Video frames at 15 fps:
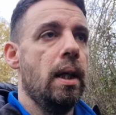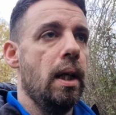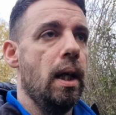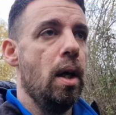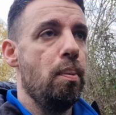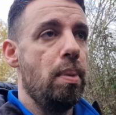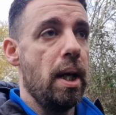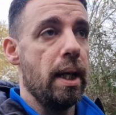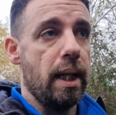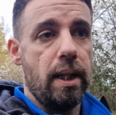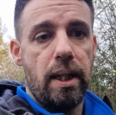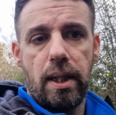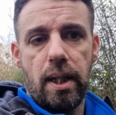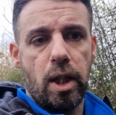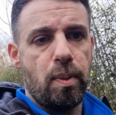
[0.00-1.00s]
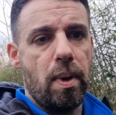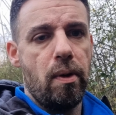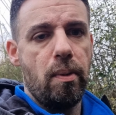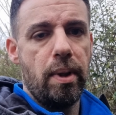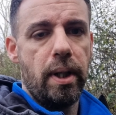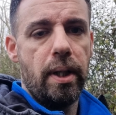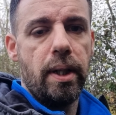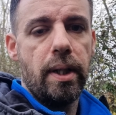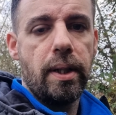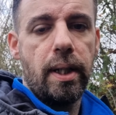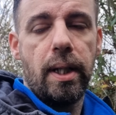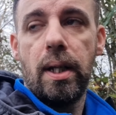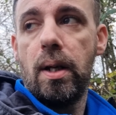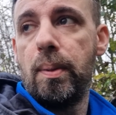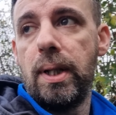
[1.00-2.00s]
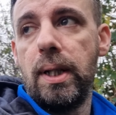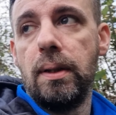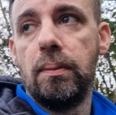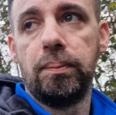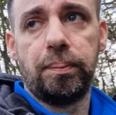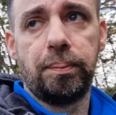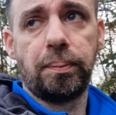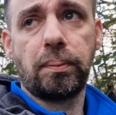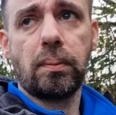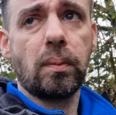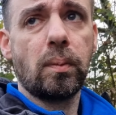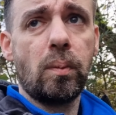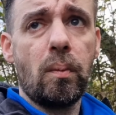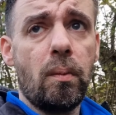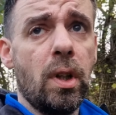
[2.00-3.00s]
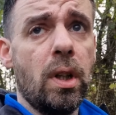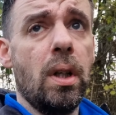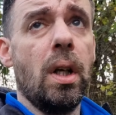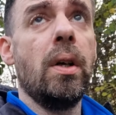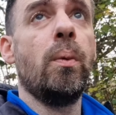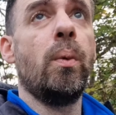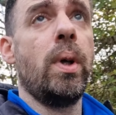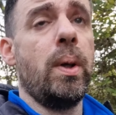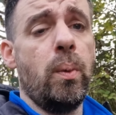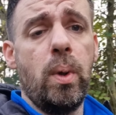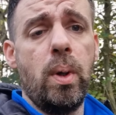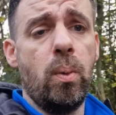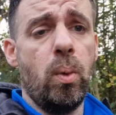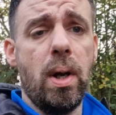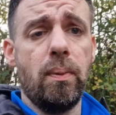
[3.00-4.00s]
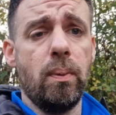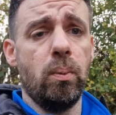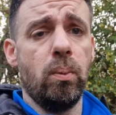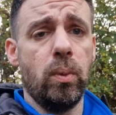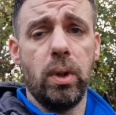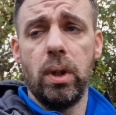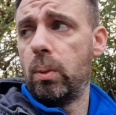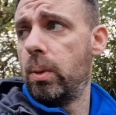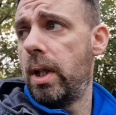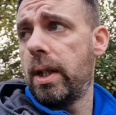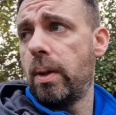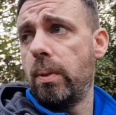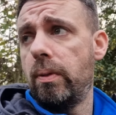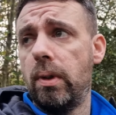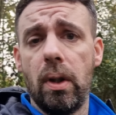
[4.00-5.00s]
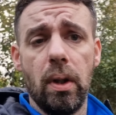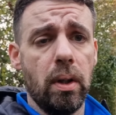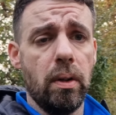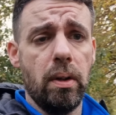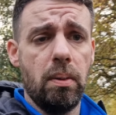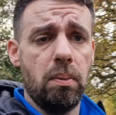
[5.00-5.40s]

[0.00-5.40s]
But again, it's experimenting, isn't it? I mean, we're not working with light.